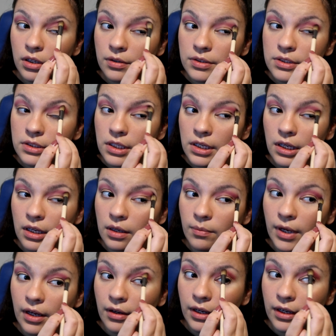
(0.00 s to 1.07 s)
I was thinking
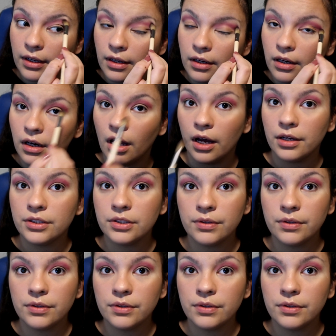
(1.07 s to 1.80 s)
about like not